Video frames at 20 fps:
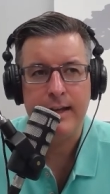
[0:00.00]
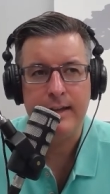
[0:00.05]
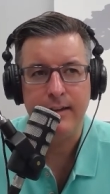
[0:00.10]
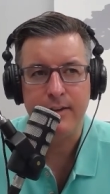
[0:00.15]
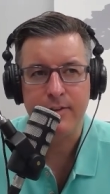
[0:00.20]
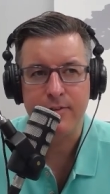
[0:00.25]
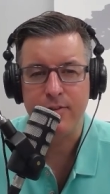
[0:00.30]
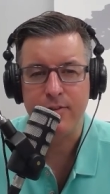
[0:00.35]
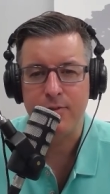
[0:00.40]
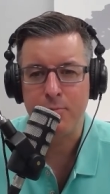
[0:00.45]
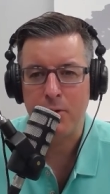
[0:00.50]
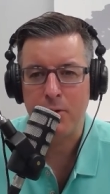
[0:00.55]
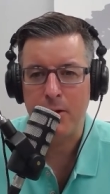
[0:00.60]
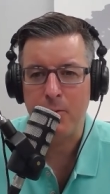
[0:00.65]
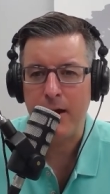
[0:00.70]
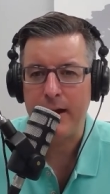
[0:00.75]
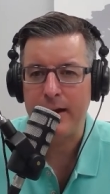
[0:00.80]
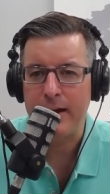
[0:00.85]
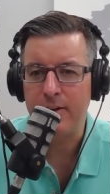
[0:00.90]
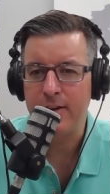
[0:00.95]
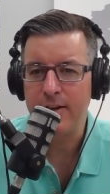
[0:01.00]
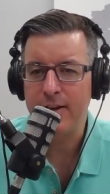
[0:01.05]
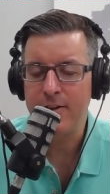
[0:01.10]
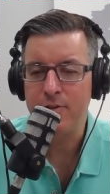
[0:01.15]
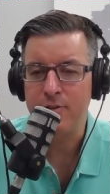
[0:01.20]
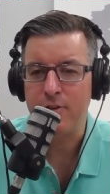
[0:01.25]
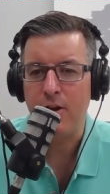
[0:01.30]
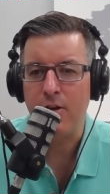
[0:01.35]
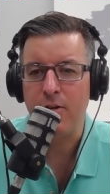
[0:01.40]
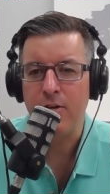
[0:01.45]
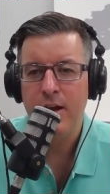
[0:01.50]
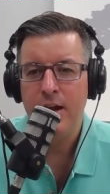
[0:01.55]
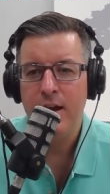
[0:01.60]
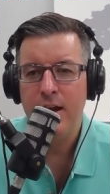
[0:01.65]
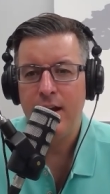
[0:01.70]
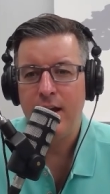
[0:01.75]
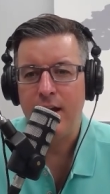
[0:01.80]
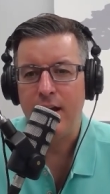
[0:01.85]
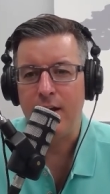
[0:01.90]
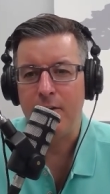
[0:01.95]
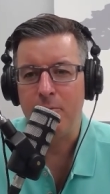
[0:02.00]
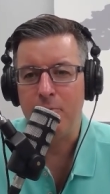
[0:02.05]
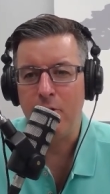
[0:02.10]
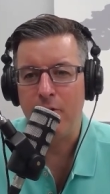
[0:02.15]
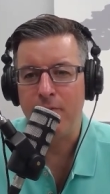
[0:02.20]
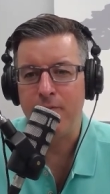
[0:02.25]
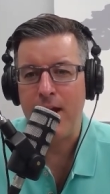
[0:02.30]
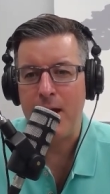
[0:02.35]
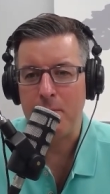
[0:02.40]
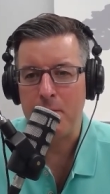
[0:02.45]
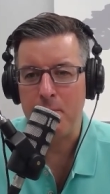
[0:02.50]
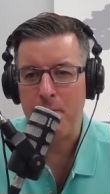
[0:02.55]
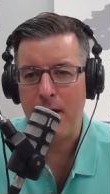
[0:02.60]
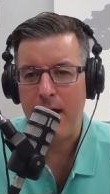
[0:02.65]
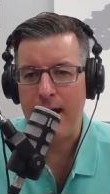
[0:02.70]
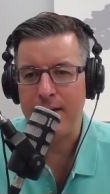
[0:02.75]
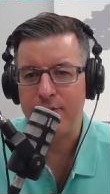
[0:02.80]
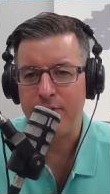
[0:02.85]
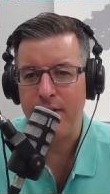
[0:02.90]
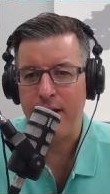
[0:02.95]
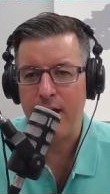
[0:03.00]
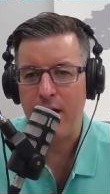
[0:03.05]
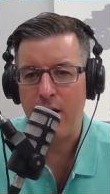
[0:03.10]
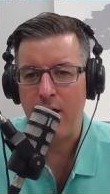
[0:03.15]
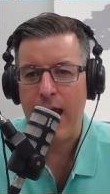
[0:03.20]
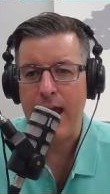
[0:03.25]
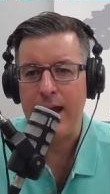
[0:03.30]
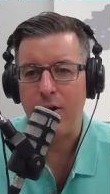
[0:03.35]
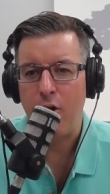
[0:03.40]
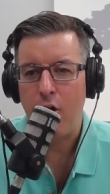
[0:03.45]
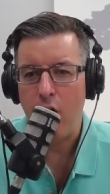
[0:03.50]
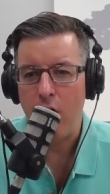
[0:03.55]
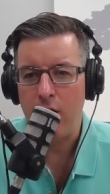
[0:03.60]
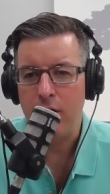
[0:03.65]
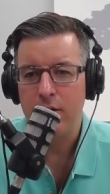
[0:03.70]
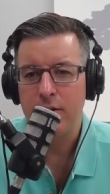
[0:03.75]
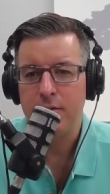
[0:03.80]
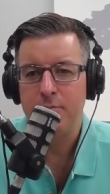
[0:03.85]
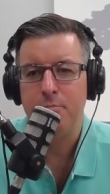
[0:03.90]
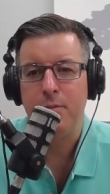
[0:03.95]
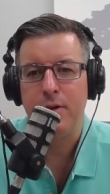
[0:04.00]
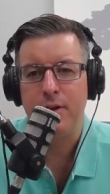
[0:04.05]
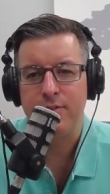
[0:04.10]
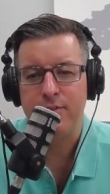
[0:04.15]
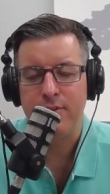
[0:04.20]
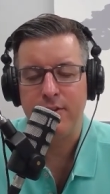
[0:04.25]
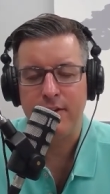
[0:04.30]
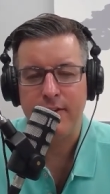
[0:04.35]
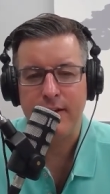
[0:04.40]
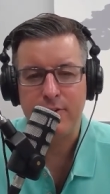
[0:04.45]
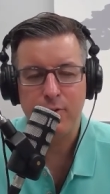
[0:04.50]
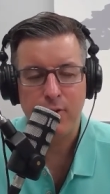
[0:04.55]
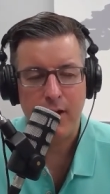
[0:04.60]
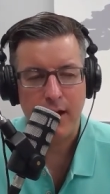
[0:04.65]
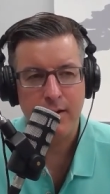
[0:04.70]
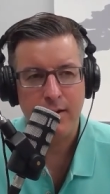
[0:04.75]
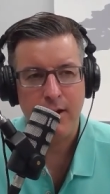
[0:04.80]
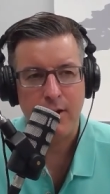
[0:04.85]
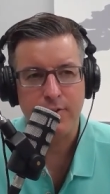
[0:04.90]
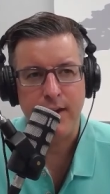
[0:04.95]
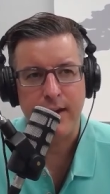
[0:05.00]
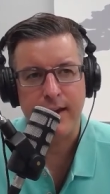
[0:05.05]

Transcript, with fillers: he listens pretty regularly, so um, no family bias there at all. But uh, that's okay. I'll